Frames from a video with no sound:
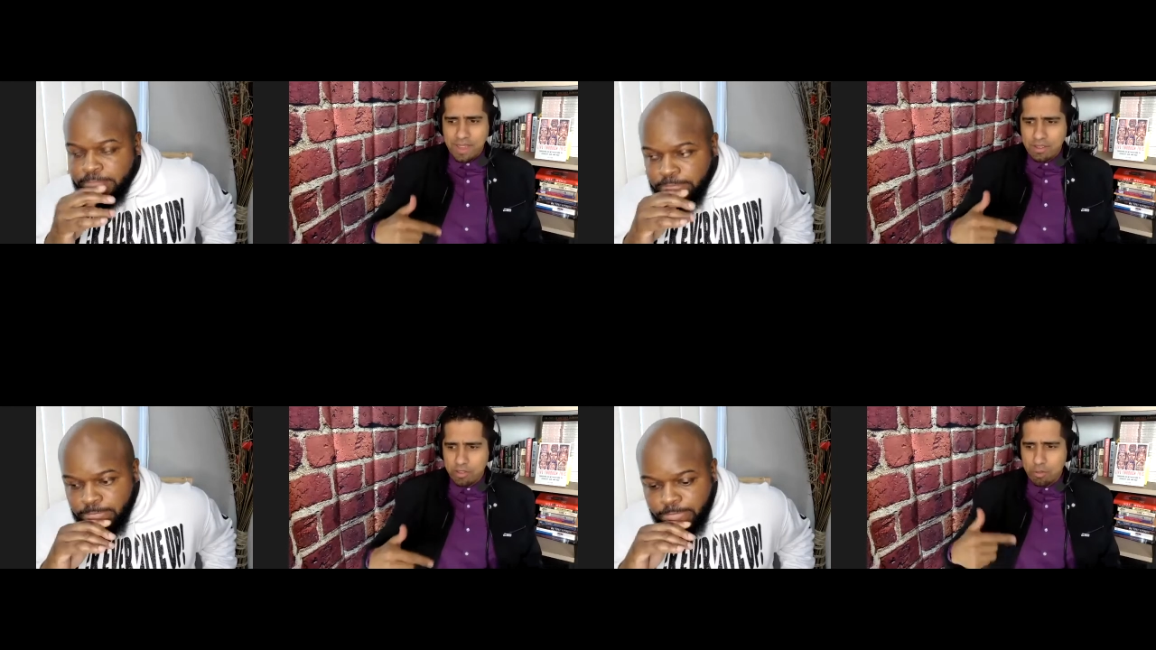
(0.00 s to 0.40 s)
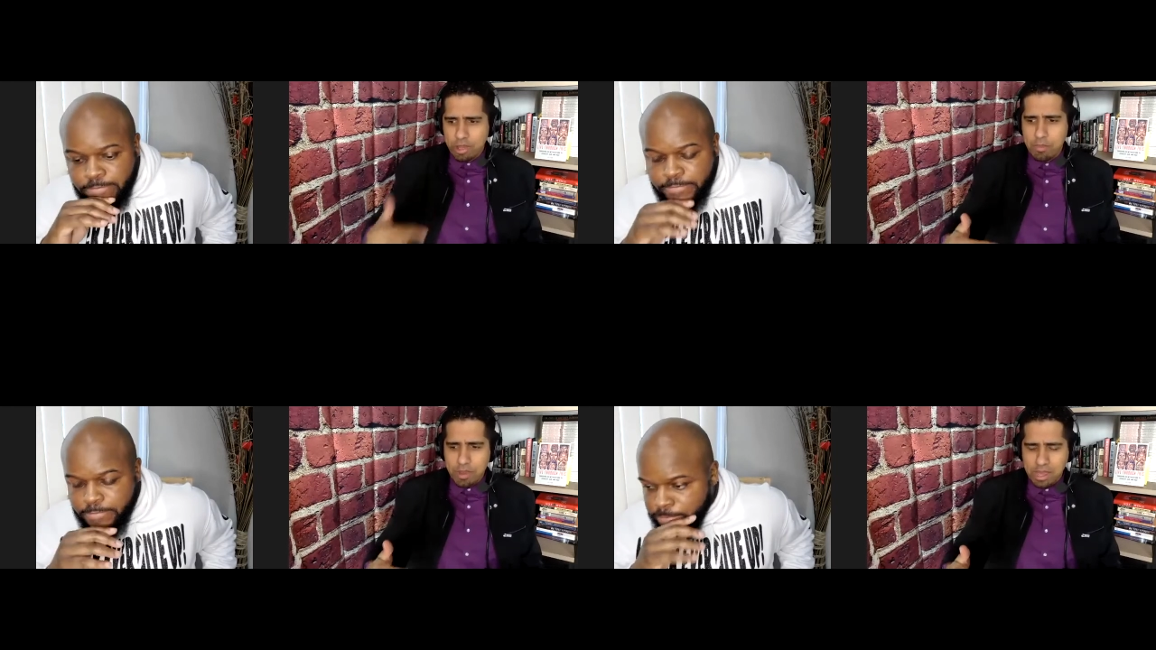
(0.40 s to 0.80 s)
Speaker 1: these
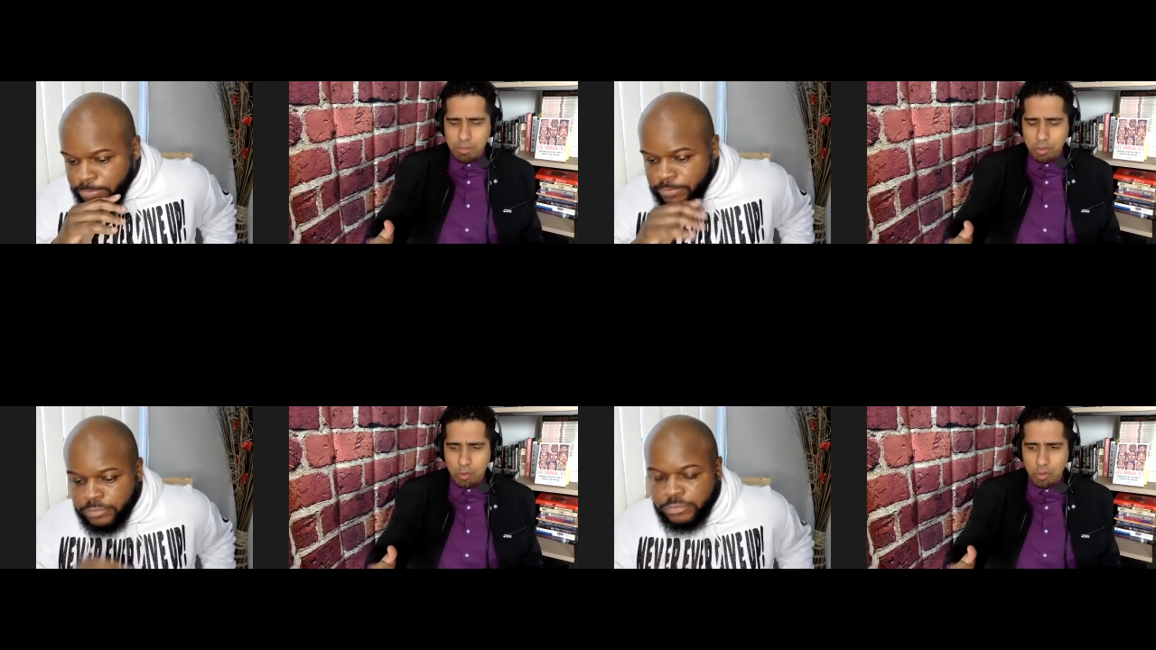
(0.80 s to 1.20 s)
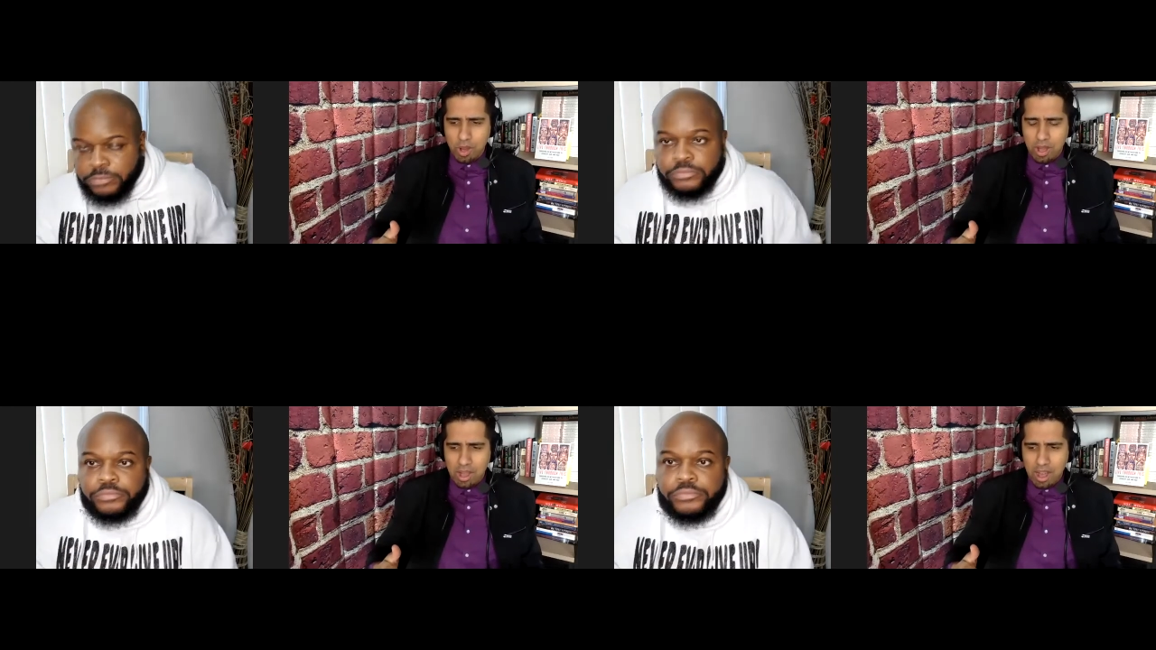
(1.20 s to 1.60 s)
three
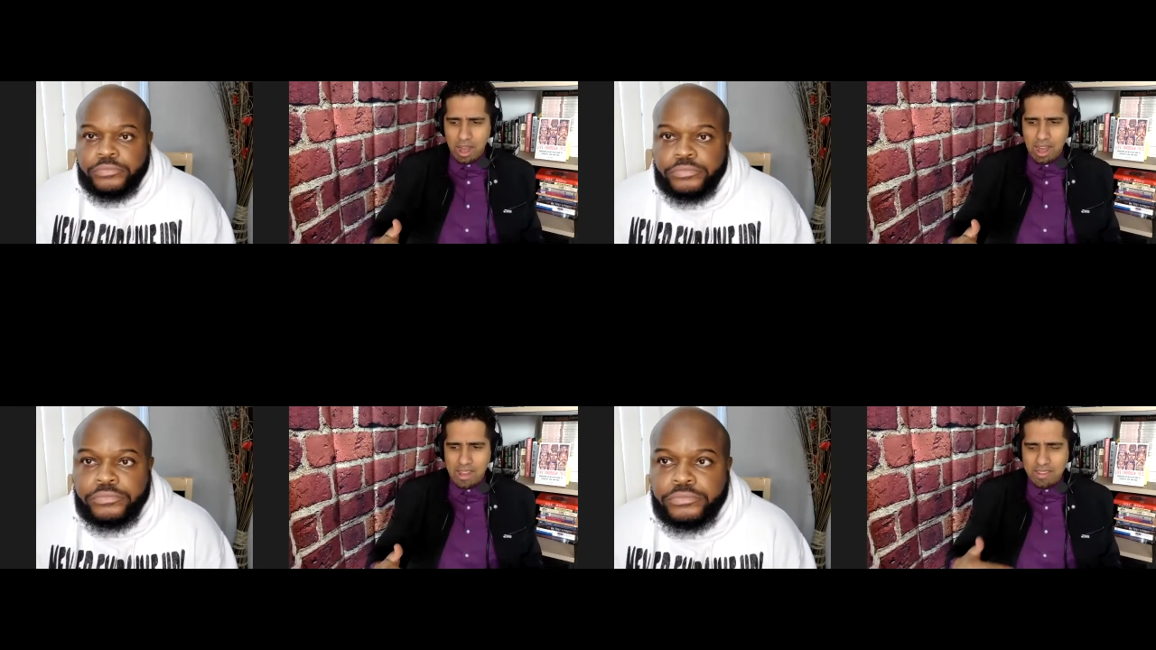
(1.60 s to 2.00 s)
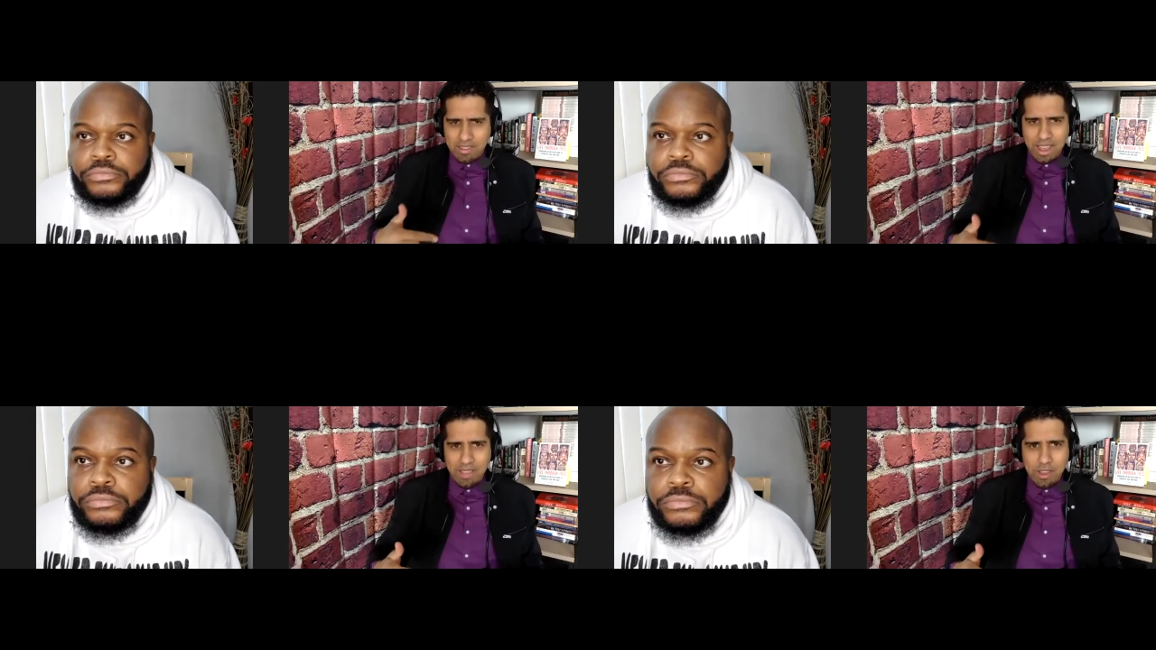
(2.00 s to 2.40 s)
people uh,
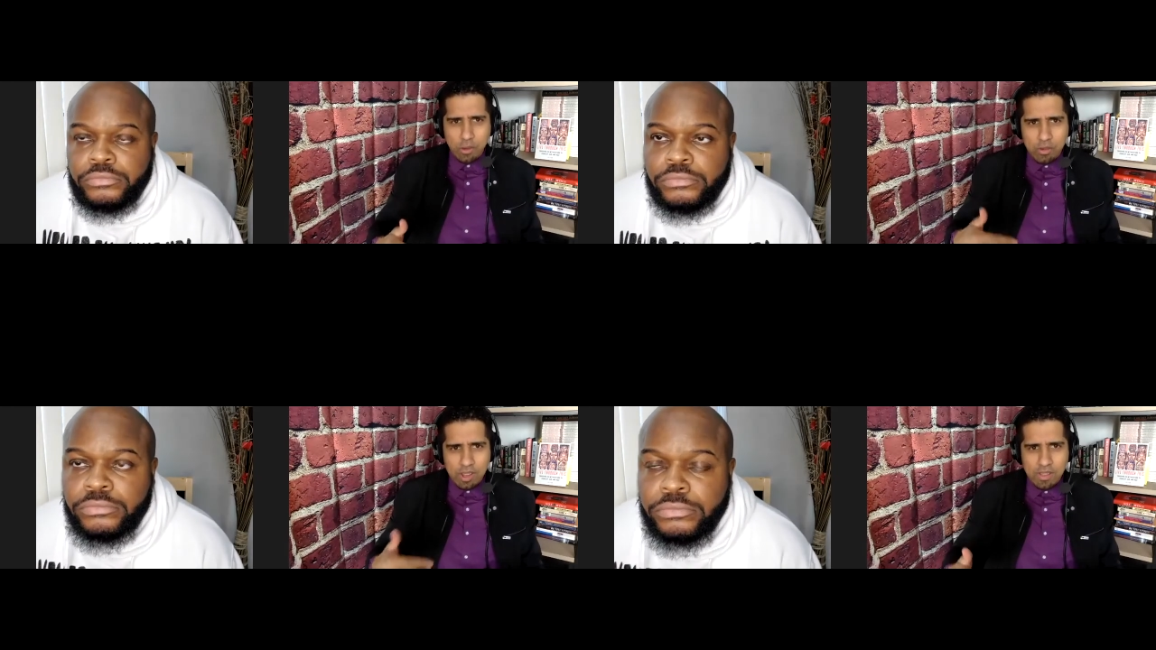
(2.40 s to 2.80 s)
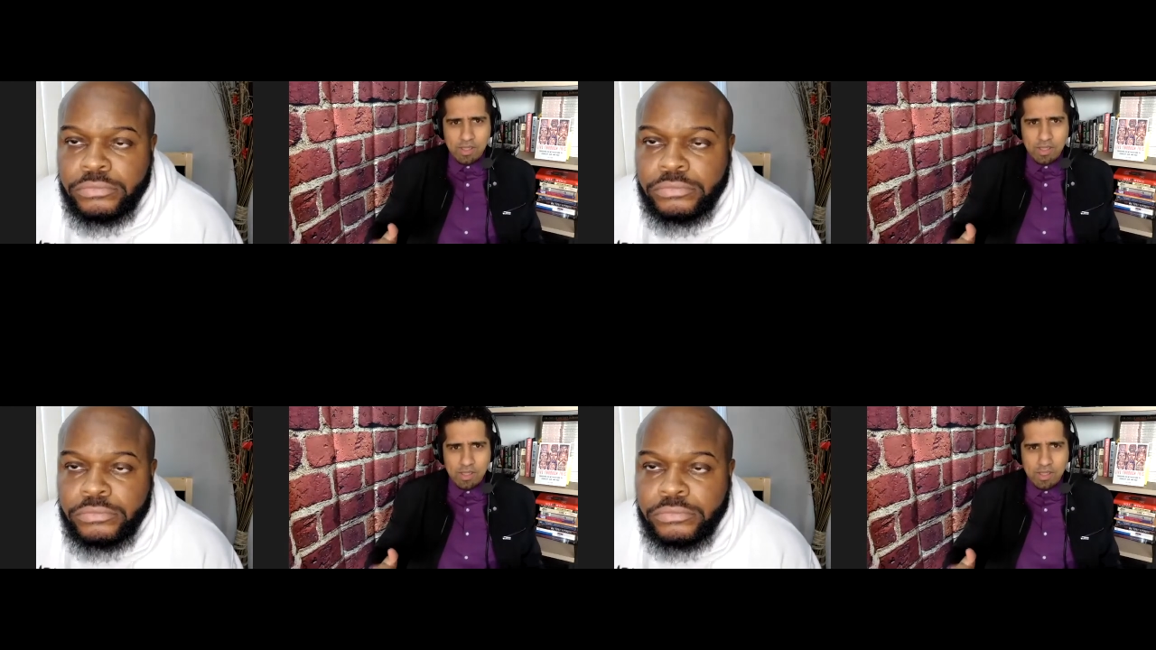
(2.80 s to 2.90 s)
say that you